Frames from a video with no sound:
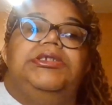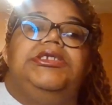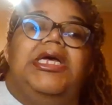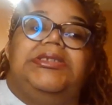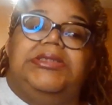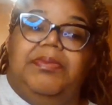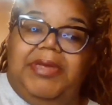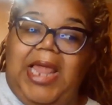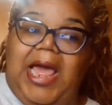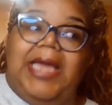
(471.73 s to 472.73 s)
just to
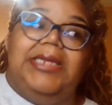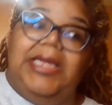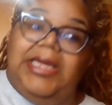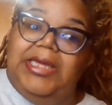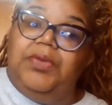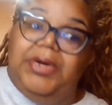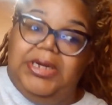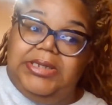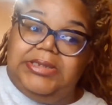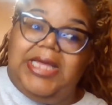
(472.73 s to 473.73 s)
be like, here he
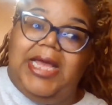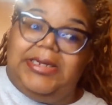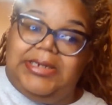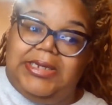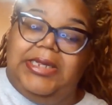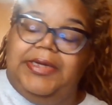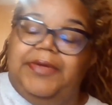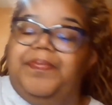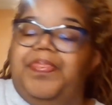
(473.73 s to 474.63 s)
was at the club.